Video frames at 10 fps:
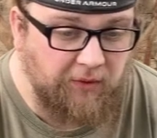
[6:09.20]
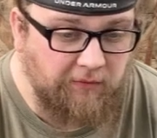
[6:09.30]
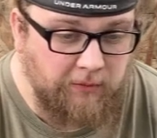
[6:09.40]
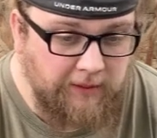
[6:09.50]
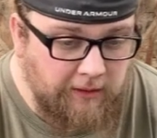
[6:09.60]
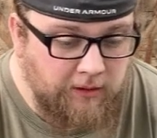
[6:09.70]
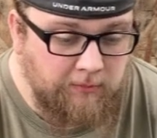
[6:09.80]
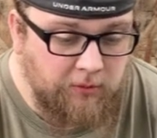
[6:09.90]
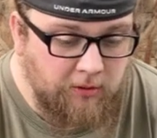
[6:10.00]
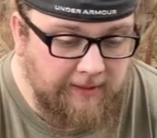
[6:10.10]
From now on, I'm
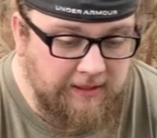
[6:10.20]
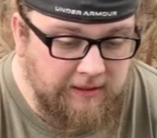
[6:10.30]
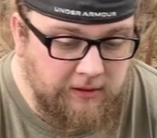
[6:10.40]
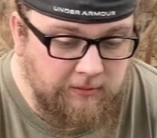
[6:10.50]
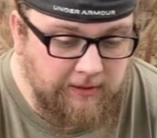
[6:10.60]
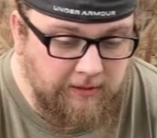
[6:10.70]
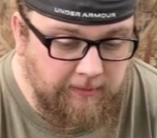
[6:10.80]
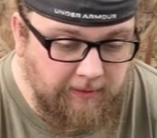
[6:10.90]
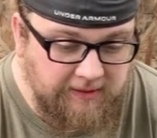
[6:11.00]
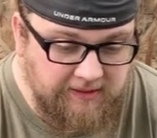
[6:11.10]
gonna go back to dealing with
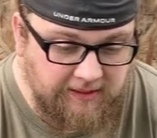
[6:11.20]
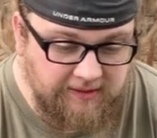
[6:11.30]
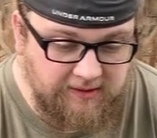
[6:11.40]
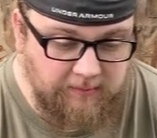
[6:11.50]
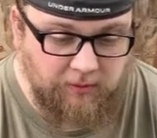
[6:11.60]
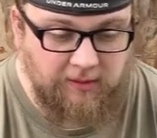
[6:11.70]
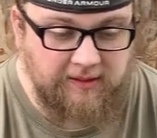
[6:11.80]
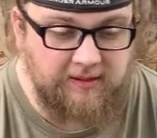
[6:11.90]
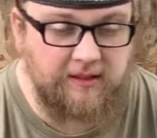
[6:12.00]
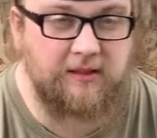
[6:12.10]
places like Summit
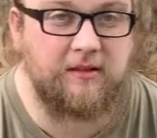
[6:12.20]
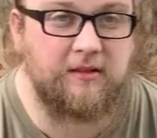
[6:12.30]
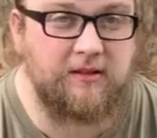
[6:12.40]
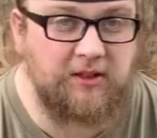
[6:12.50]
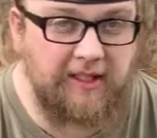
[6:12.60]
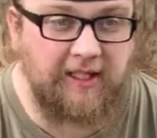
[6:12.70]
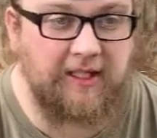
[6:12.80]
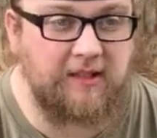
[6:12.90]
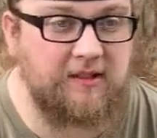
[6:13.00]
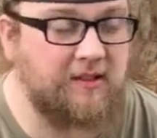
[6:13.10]
Racing,
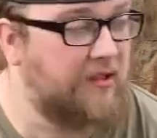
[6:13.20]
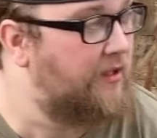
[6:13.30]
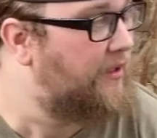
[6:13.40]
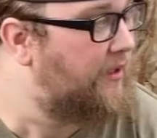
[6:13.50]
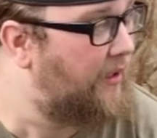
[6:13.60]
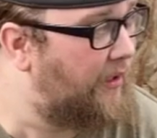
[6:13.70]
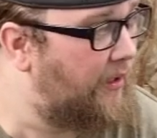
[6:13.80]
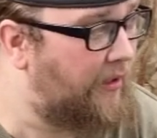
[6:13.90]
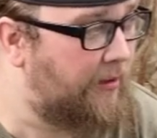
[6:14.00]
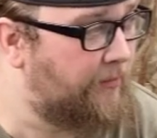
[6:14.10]
Jigs,
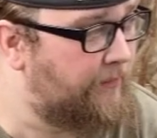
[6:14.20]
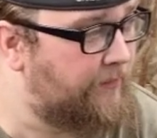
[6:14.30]
AutoZone,